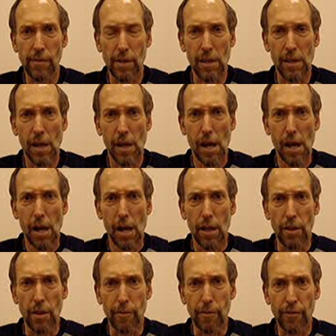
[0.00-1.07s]

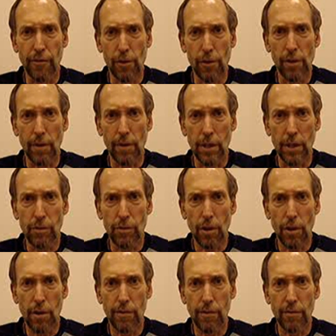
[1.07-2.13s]
And the further I
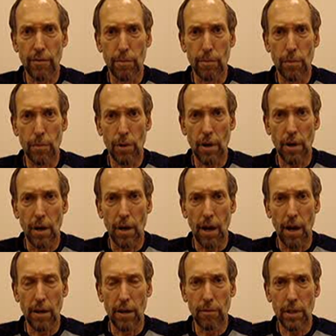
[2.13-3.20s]
drove, the more
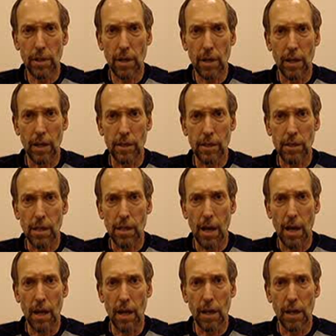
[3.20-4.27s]
I realized
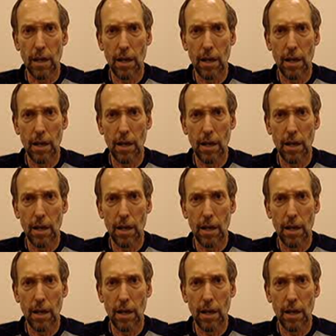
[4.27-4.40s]
that